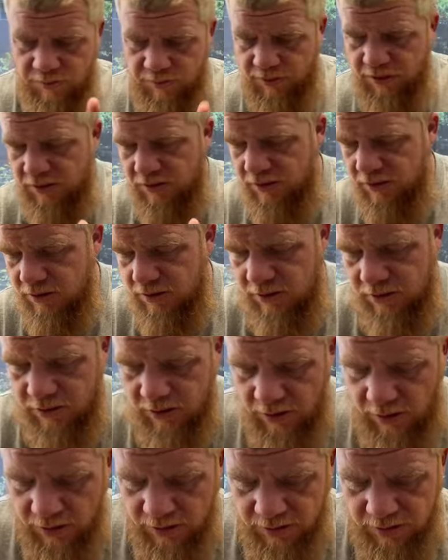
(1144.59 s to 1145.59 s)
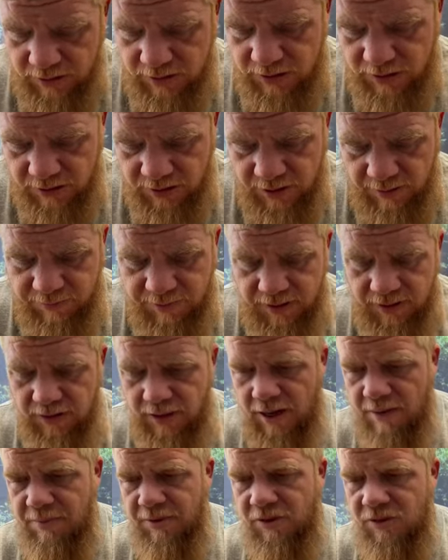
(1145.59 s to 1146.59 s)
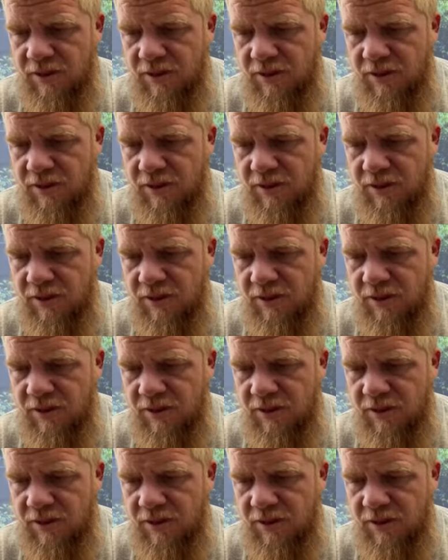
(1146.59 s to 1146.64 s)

Because this is this is something that I've been